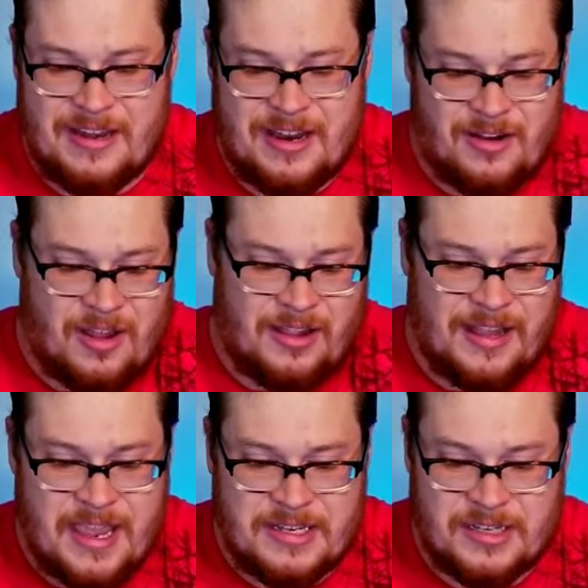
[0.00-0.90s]
in here? A
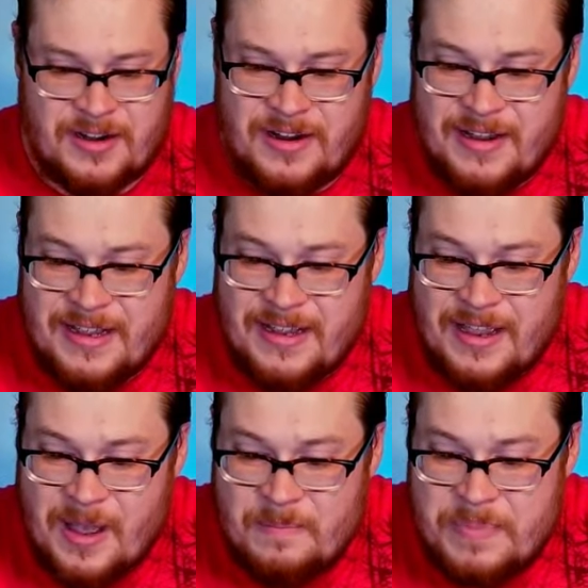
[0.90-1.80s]
laser.
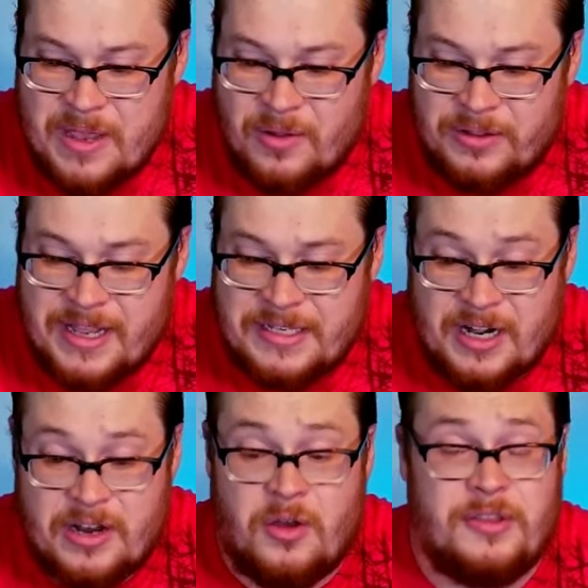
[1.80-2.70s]
A big old
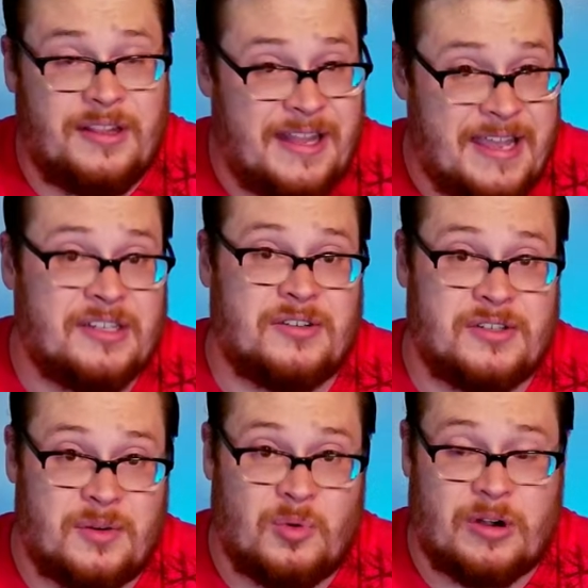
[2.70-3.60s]
laser. I know the
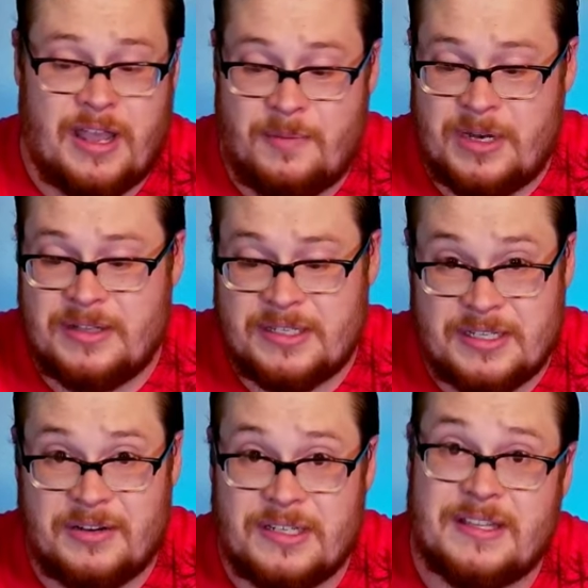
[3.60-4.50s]
lasers are more common in this
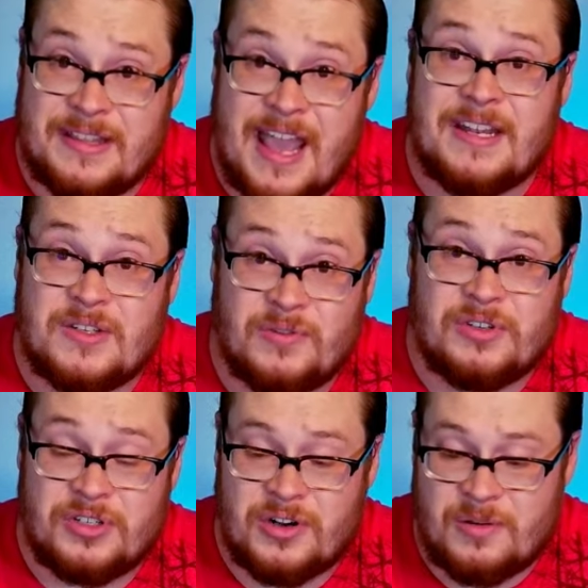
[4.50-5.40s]
series. That's
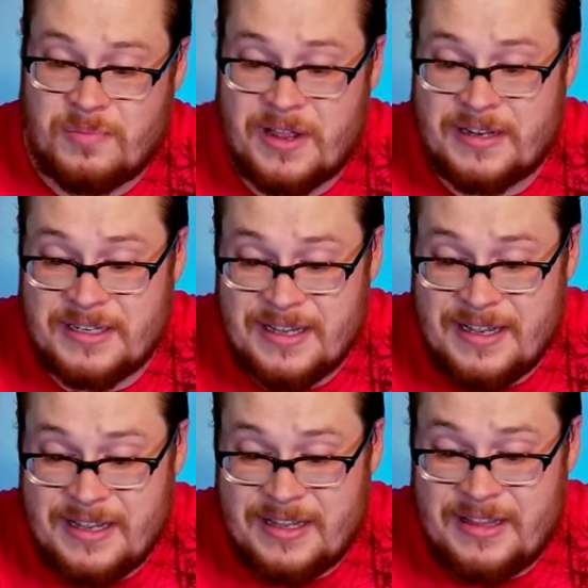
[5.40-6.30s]
for sure, but
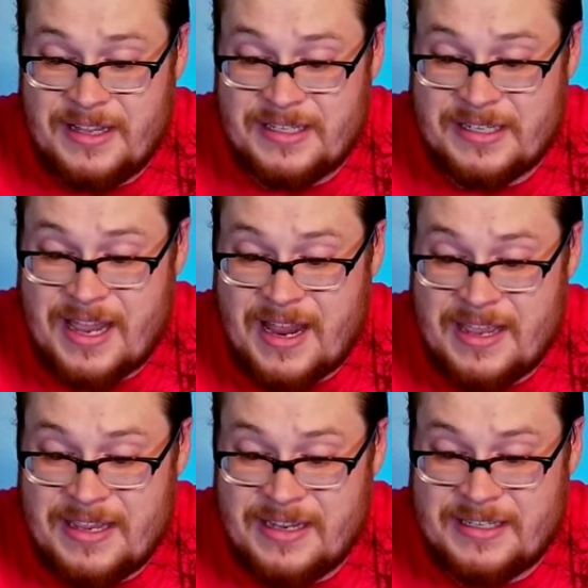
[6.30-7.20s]
this
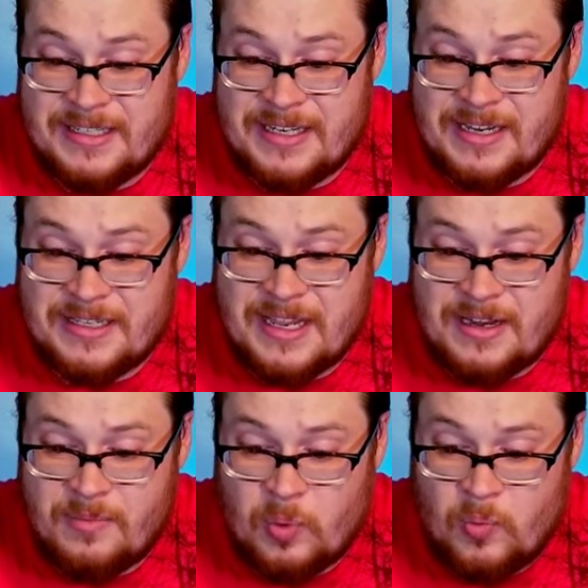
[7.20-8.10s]
guy is sick. He's
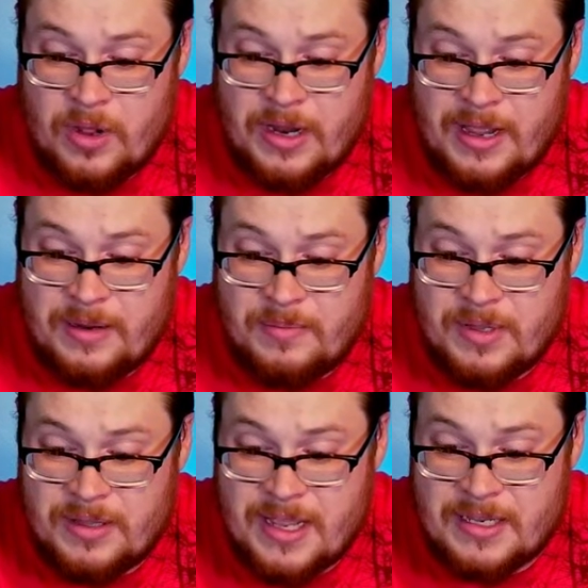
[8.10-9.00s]
got number one on him.
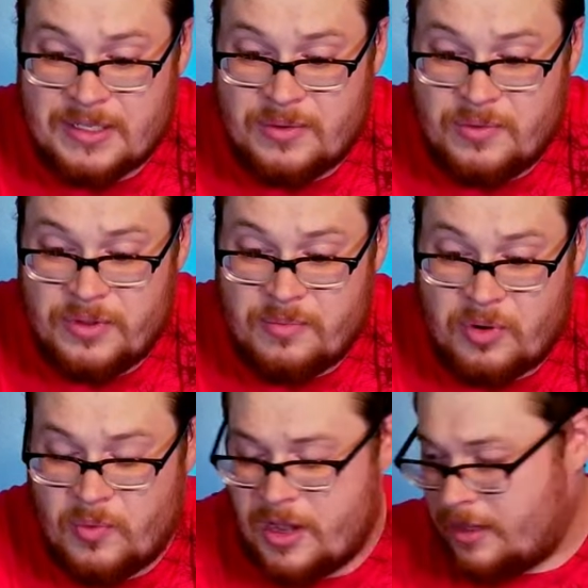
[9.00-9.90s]
That is cool. Number what?